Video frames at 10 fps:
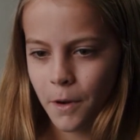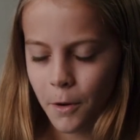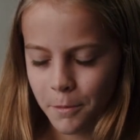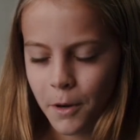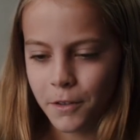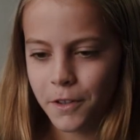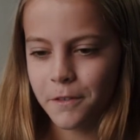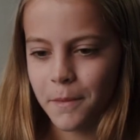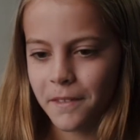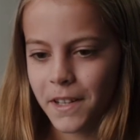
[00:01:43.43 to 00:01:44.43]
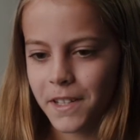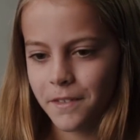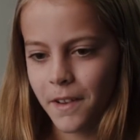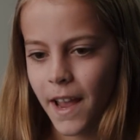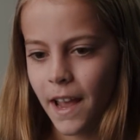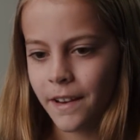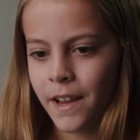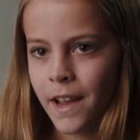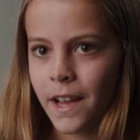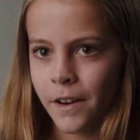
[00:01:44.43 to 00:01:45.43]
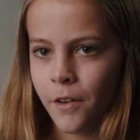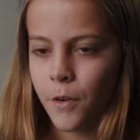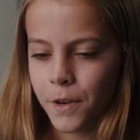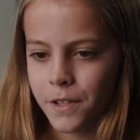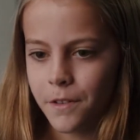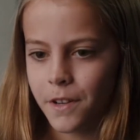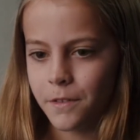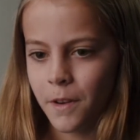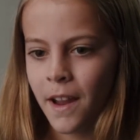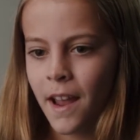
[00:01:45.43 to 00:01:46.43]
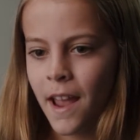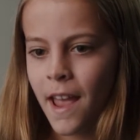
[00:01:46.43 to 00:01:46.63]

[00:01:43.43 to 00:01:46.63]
uphold you with my righteous right hand, and I'll always do what is right.